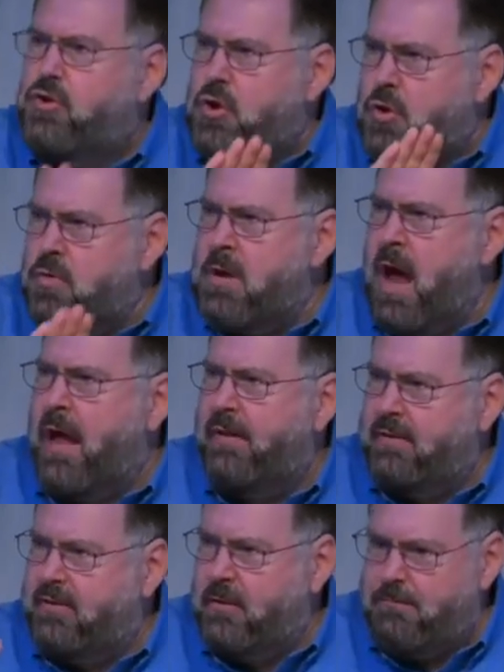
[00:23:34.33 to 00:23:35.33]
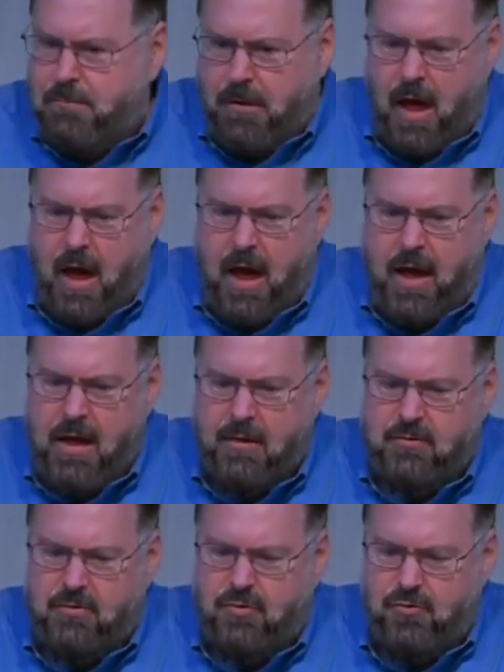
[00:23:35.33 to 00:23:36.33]
do not supply
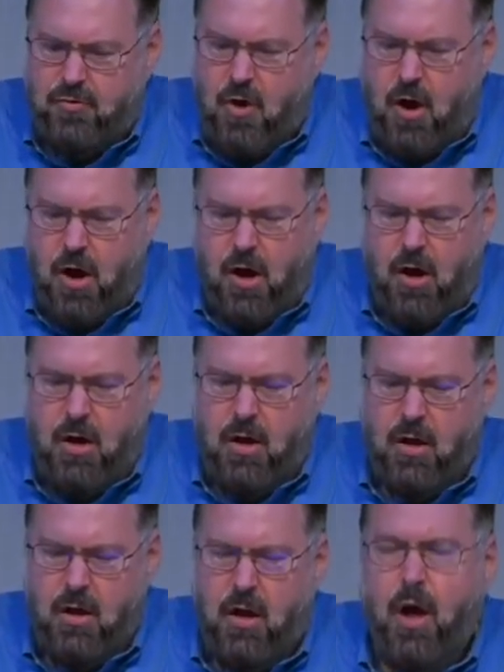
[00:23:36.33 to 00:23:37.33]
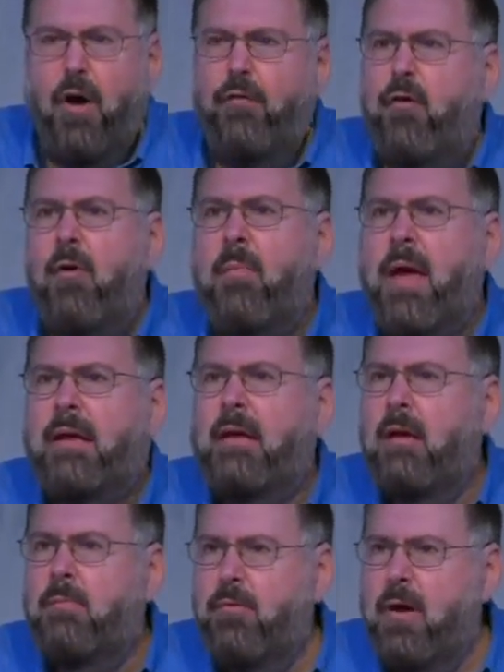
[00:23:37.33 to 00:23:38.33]
straw for
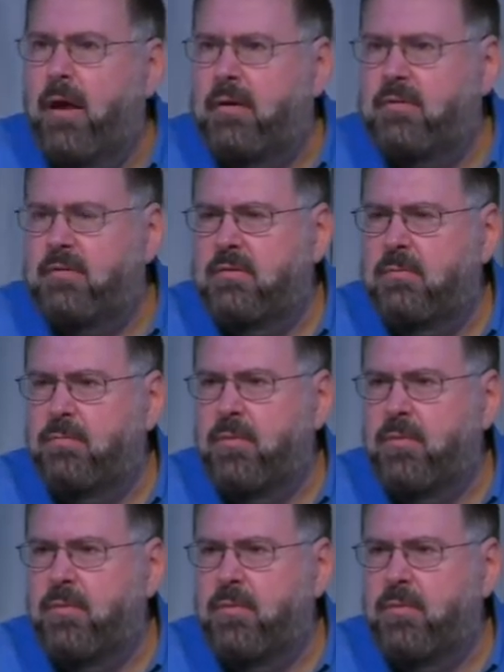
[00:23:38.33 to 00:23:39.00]
making bricks.